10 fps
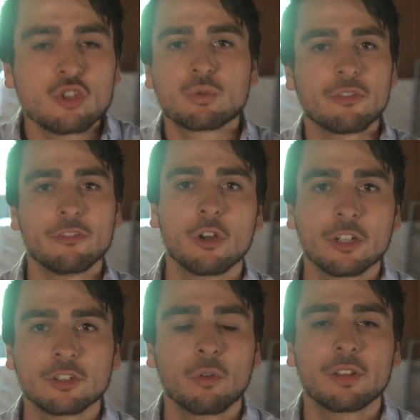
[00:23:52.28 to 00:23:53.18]
just
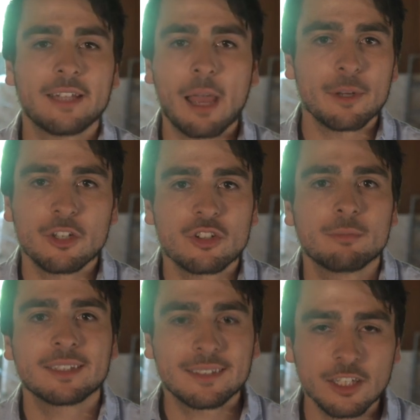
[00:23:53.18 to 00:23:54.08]
reverse all the damage and
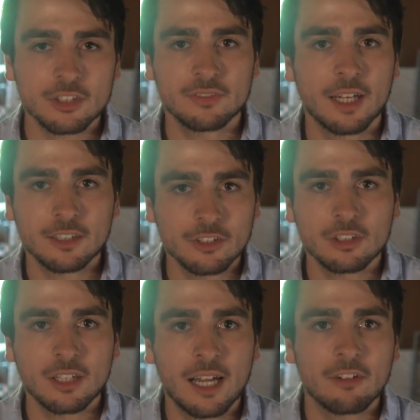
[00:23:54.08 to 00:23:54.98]
mistakes you've done in
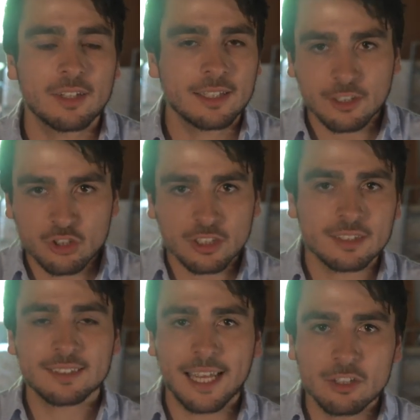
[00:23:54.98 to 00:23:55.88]
your life. Like, that shit
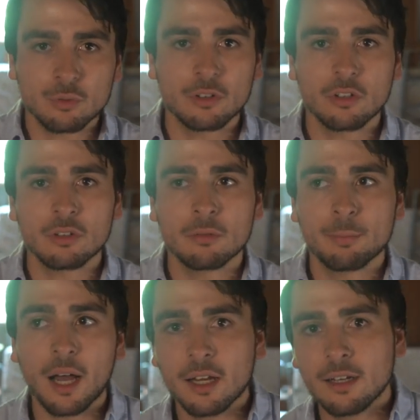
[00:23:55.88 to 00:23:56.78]
stays with you,
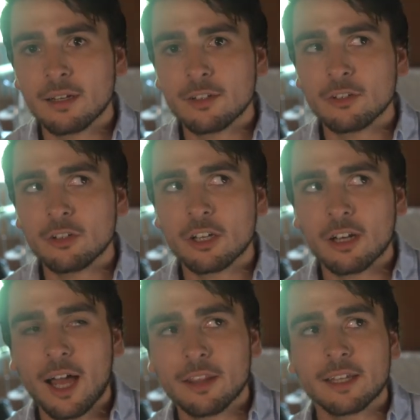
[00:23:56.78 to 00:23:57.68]
but you can
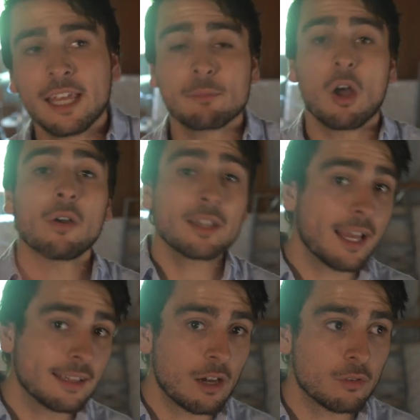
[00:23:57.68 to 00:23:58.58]
either keep going
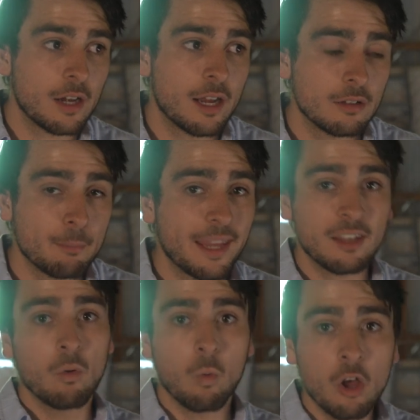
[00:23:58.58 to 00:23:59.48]
down that route, make
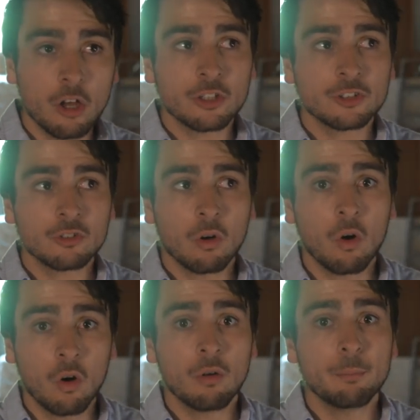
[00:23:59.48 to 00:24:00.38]
it worse,
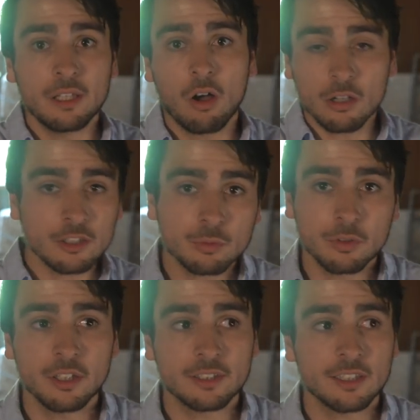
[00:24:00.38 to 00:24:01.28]
or be honest
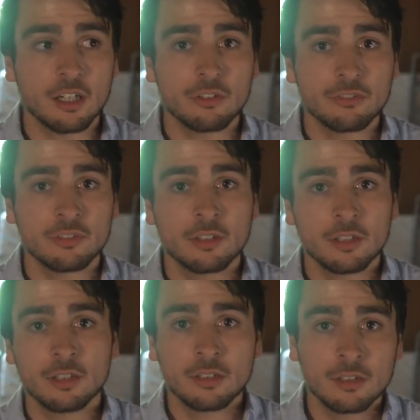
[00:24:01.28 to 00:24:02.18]
with yourself,
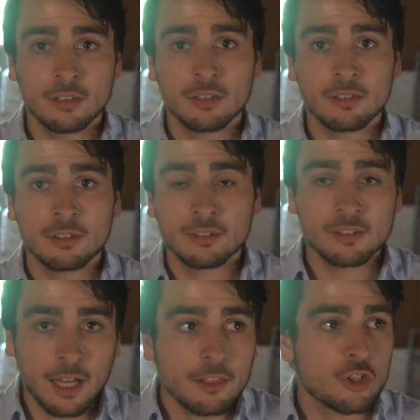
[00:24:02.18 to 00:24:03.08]

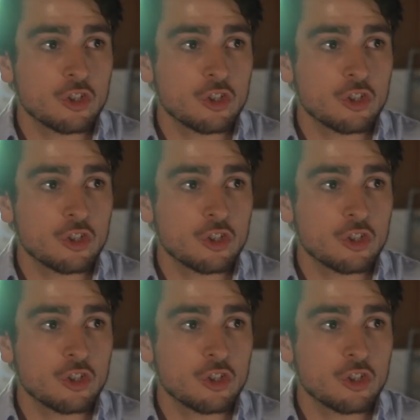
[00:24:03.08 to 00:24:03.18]
cut the